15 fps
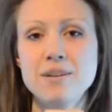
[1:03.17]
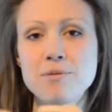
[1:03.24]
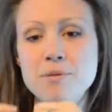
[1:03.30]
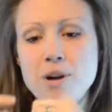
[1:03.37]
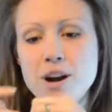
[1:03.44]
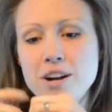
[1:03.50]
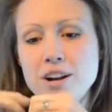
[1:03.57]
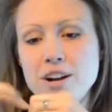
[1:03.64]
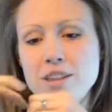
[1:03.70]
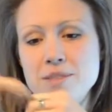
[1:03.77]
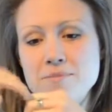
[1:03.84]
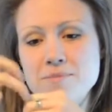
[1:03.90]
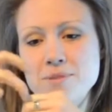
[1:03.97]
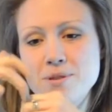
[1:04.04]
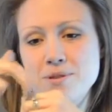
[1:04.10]
Walk on
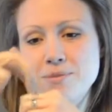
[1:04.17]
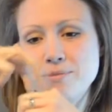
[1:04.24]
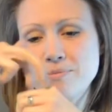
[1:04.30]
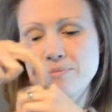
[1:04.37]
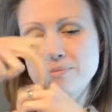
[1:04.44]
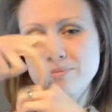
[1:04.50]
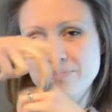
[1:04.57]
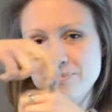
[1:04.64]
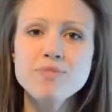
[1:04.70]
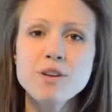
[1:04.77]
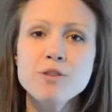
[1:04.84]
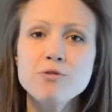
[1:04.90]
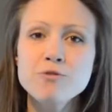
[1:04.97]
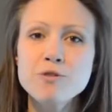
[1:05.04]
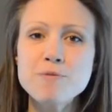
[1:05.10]
the moon.
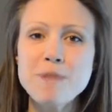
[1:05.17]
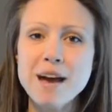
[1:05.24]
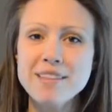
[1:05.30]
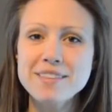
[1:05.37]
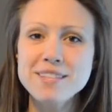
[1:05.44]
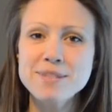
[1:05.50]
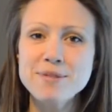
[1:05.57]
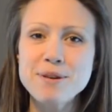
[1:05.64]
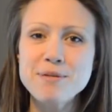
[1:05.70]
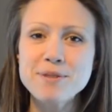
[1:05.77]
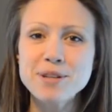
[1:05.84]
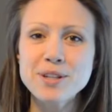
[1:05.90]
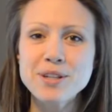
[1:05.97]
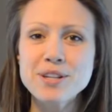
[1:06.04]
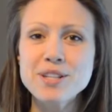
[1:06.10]
For math this week,
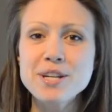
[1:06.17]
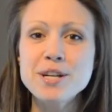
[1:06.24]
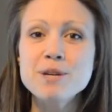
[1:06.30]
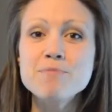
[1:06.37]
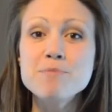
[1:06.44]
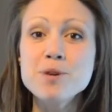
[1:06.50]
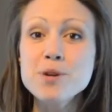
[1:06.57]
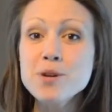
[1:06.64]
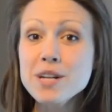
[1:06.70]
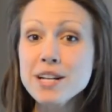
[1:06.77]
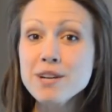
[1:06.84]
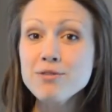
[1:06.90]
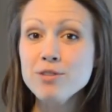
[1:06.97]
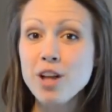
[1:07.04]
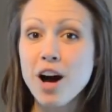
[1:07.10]
we're learning the
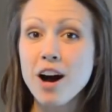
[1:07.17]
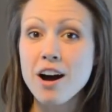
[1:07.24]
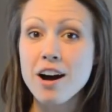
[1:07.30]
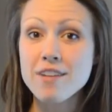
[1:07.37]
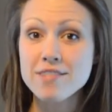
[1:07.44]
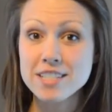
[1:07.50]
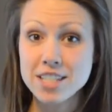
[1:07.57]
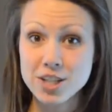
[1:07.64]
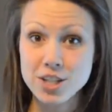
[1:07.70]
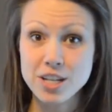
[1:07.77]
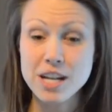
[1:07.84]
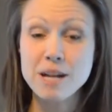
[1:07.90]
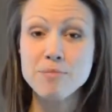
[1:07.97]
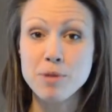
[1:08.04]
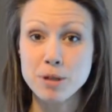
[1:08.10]
commutative law of
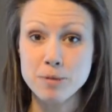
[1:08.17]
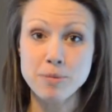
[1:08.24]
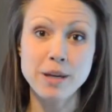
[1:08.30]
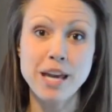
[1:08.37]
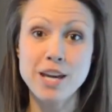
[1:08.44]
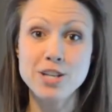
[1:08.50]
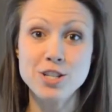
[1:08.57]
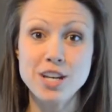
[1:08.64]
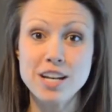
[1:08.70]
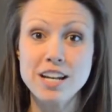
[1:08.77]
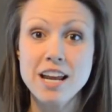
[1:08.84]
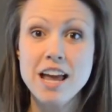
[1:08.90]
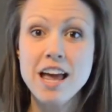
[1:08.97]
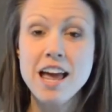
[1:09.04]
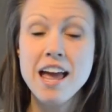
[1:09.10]
addition and multiplication.
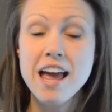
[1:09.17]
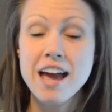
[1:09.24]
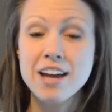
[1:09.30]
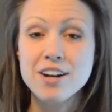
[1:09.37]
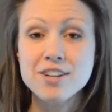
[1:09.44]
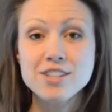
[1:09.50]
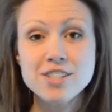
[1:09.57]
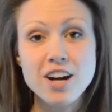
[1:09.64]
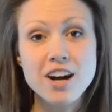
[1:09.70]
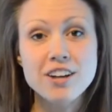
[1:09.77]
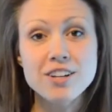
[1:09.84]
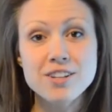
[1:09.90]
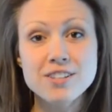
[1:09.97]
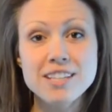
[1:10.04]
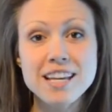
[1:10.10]
And our
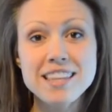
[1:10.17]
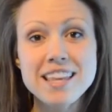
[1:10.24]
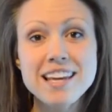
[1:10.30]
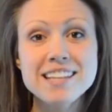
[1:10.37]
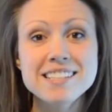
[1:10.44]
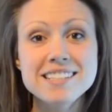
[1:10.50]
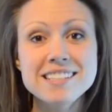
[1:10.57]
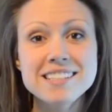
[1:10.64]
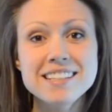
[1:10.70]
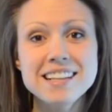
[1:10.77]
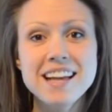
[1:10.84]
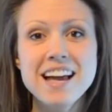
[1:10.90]
song goes like this.